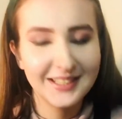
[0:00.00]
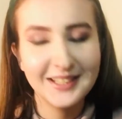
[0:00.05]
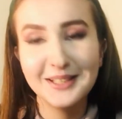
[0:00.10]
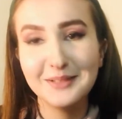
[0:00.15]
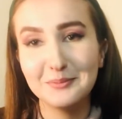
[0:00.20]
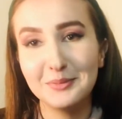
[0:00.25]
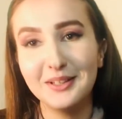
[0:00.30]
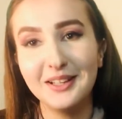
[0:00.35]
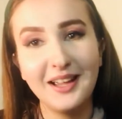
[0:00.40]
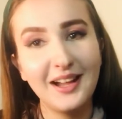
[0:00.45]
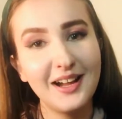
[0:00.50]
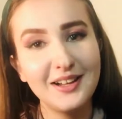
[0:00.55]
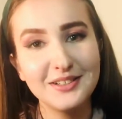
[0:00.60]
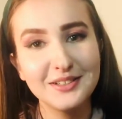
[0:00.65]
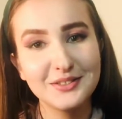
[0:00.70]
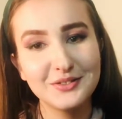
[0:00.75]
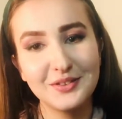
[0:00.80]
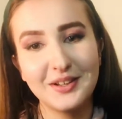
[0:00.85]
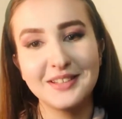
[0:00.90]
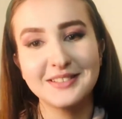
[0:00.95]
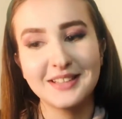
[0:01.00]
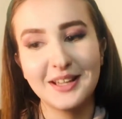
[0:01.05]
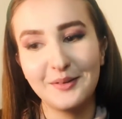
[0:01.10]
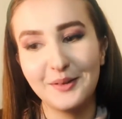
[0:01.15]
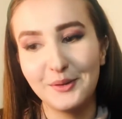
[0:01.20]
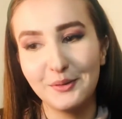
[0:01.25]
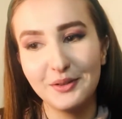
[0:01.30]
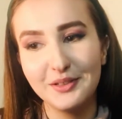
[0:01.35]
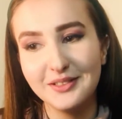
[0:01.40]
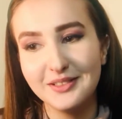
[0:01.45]
But yeah, I just dress how
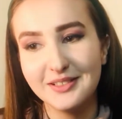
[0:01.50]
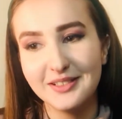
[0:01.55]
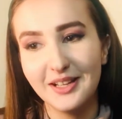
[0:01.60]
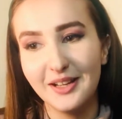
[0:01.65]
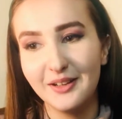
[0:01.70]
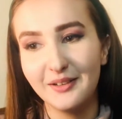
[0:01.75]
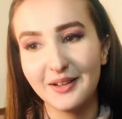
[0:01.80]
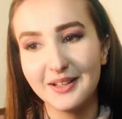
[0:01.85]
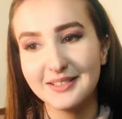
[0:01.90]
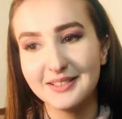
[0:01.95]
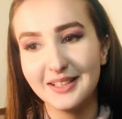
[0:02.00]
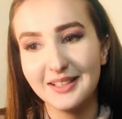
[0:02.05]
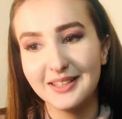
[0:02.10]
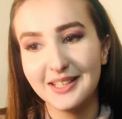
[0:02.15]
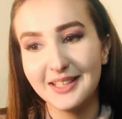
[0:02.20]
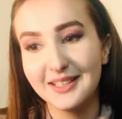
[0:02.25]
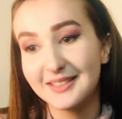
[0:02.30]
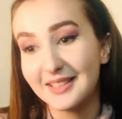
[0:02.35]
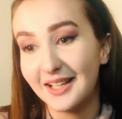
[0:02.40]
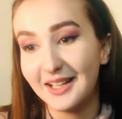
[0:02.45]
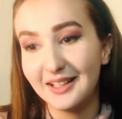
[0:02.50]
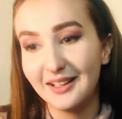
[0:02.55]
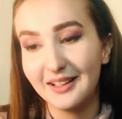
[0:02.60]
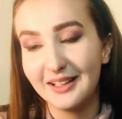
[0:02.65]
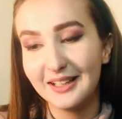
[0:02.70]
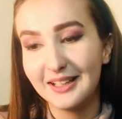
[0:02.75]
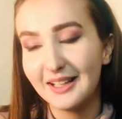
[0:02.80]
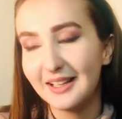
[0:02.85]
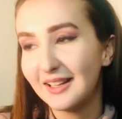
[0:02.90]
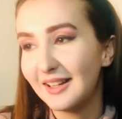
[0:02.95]
I want to. I see things that I
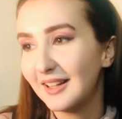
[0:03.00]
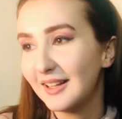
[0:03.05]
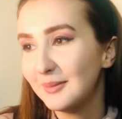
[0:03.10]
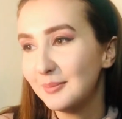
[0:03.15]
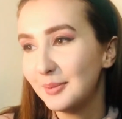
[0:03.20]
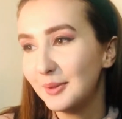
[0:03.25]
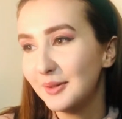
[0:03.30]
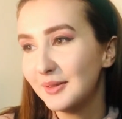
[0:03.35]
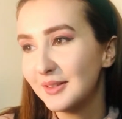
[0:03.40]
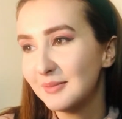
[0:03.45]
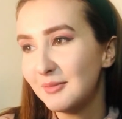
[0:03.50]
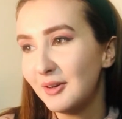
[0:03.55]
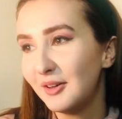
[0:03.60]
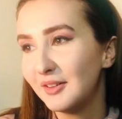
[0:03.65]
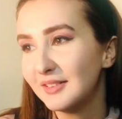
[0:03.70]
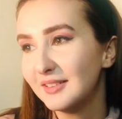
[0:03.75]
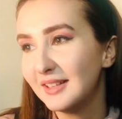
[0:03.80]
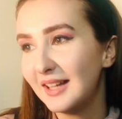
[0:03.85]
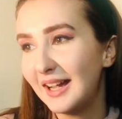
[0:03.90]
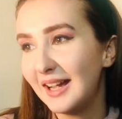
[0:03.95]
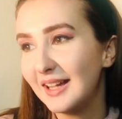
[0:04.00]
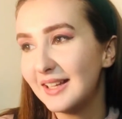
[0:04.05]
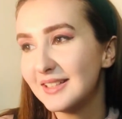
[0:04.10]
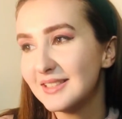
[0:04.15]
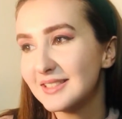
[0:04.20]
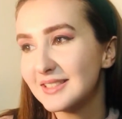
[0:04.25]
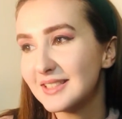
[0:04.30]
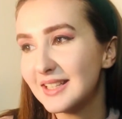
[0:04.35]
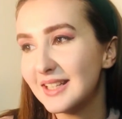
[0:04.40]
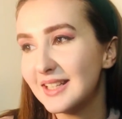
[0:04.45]
like and I put them on,
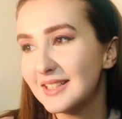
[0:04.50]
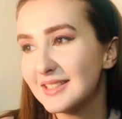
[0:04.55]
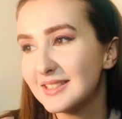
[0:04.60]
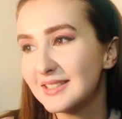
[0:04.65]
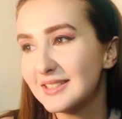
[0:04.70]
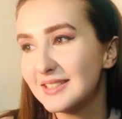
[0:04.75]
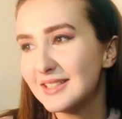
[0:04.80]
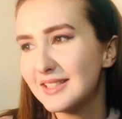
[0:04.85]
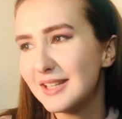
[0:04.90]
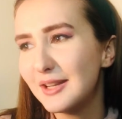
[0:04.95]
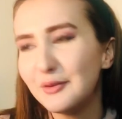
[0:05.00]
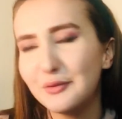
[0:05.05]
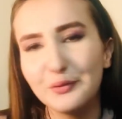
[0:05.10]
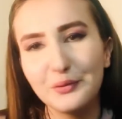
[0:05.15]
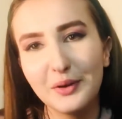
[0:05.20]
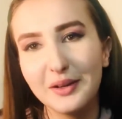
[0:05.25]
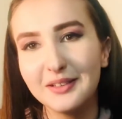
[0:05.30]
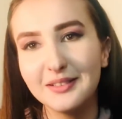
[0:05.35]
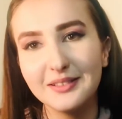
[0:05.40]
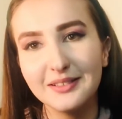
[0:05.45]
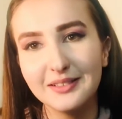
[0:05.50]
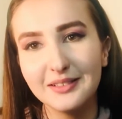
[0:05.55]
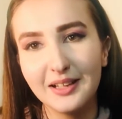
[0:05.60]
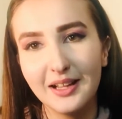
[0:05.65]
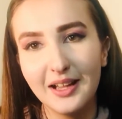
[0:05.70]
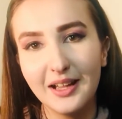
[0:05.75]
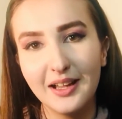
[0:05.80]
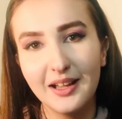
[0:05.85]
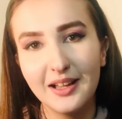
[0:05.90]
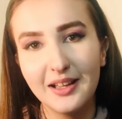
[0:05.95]
and it's different
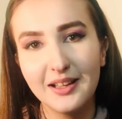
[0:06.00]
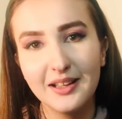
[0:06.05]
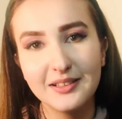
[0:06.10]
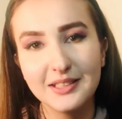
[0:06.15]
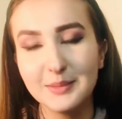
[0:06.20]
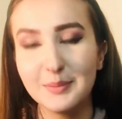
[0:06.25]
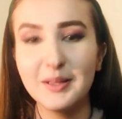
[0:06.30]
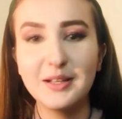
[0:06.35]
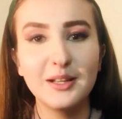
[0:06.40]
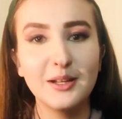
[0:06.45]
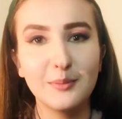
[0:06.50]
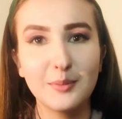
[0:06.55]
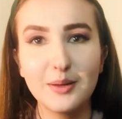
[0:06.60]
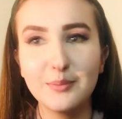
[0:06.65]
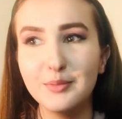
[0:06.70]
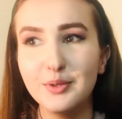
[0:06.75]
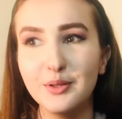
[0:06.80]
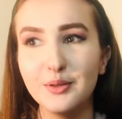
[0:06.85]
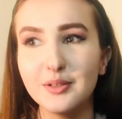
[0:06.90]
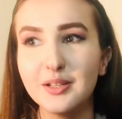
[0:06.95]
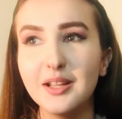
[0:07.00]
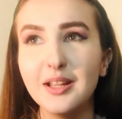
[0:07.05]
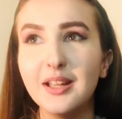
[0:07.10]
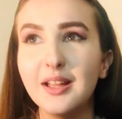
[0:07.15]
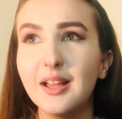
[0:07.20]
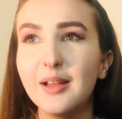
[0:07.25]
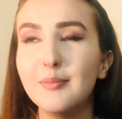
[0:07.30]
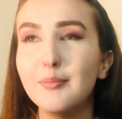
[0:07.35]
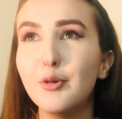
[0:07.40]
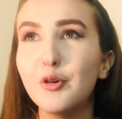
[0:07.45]
depending on my mood.
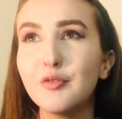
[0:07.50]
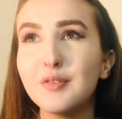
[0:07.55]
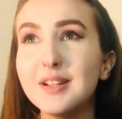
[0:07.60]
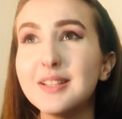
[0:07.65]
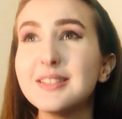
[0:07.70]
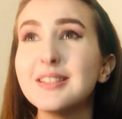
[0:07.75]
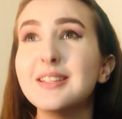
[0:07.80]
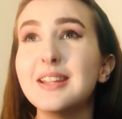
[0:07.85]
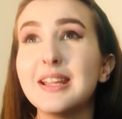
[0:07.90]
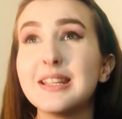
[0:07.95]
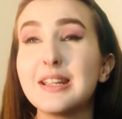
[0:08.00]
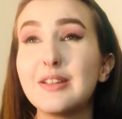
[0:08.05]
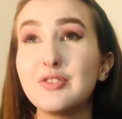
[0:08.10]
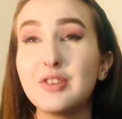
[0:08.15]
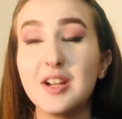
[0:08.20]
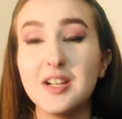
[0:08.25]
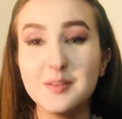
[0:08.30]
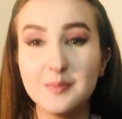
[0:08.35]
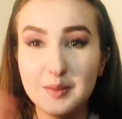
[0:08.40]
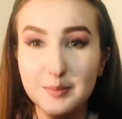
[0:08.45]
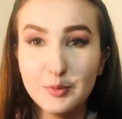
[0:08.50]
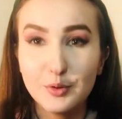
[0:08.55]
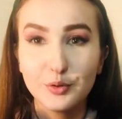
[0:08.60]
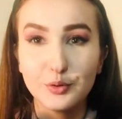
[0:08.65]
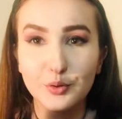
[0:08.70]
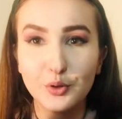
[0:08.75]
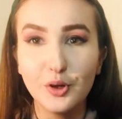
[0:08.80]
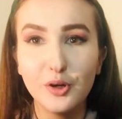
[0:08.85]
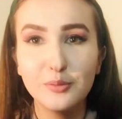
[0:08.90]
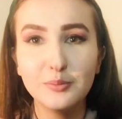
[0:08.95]
And more recent years I've tried to be more
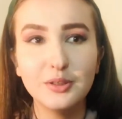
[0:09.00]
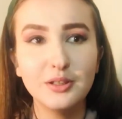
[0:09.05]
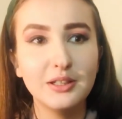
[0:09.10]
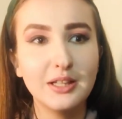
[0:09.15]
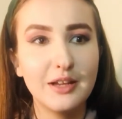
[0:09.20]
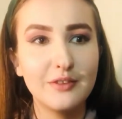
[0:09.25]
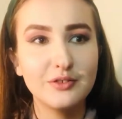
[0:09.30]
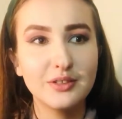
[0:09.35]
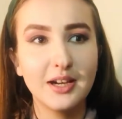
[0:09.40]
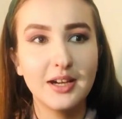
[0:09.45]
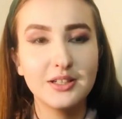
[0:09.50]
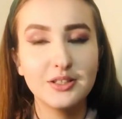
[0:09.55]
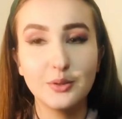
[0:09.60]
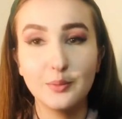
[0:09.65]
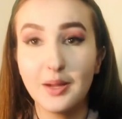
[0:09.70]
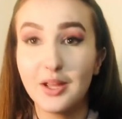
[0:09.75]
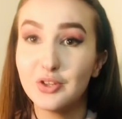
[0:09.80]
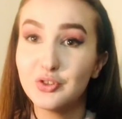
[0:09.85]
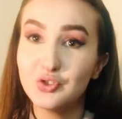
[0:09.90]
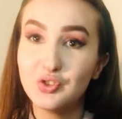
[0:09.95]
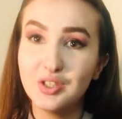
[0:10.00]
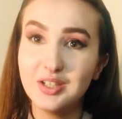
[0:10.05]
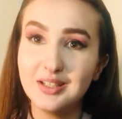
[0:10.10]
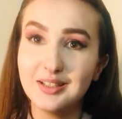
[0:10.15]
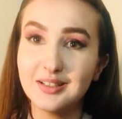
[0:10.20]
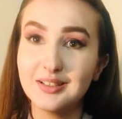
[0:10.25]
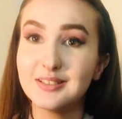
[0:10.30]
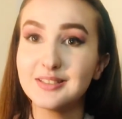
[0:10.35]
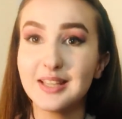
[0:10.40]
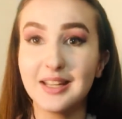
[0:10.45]
normal. I've tried to wear
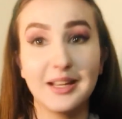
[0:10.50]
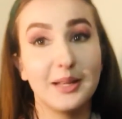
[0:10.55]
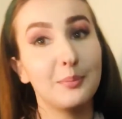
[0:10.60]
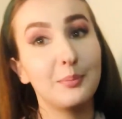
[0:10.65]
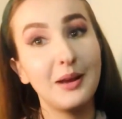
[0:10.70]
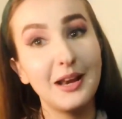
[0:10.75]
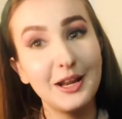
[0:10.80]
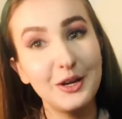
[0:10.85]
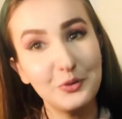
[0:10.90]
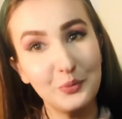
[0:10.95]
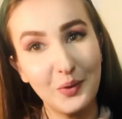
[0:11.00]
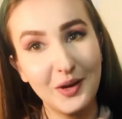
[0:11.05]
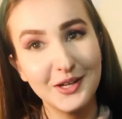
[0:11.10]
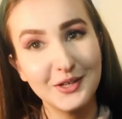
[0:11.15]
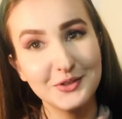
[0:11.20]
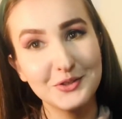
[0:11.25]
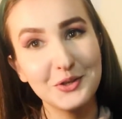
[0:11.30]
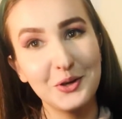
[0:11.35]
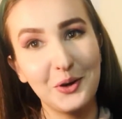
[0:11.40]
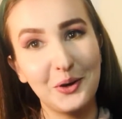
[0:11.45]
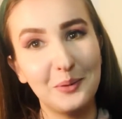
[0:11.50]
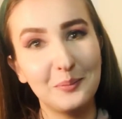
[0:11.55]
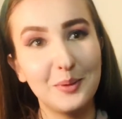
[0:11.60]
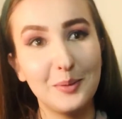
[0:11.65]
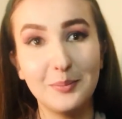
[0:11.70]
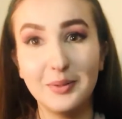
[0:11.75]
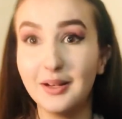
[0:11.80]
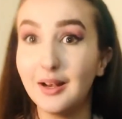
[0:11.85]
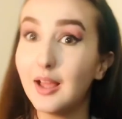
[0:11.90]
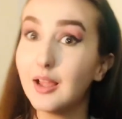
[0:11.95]
jeans and a plain white top
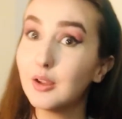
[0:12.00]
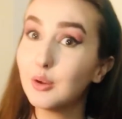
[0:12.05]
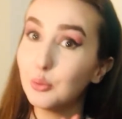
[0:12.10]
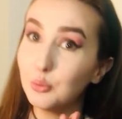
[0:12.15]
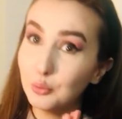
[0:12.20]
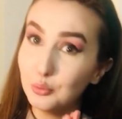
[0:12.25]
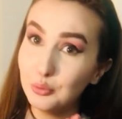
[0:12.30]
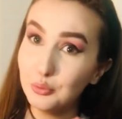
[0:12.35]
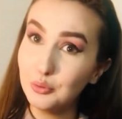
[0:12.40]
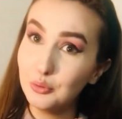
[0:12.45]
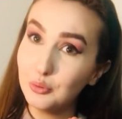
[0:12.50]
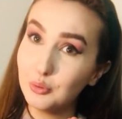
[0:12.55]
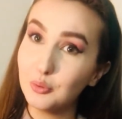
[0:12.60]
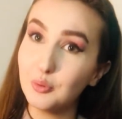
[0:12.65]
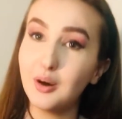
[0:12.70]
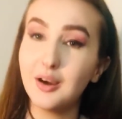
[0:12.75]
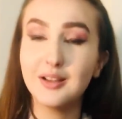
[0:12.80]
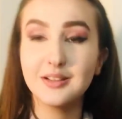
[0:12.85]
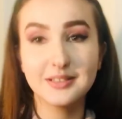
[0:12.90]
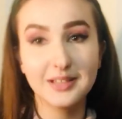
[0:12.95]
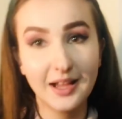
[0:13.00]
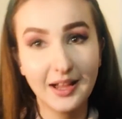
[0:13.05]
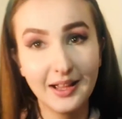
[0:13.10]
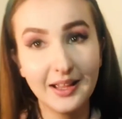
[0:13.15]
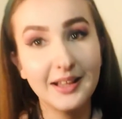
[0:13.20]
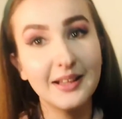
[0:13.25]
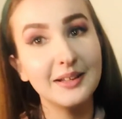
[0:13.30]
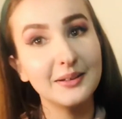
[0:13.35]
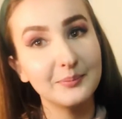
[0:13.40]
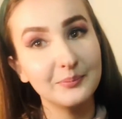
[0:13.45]
and be like, ooh, aren't
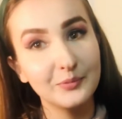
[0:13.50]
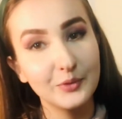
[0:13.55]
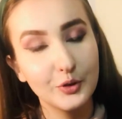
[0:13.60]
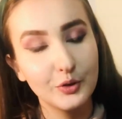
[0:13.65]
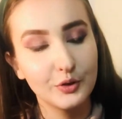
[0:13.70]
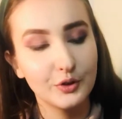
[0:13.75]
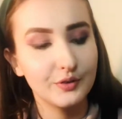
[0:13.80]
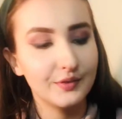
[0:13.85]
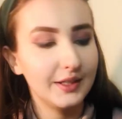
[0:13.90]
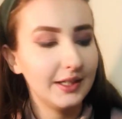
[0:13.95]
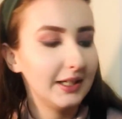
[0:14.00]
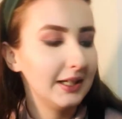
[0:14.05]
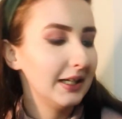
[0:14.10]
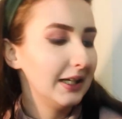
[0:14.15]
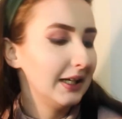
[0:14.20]
I groovy?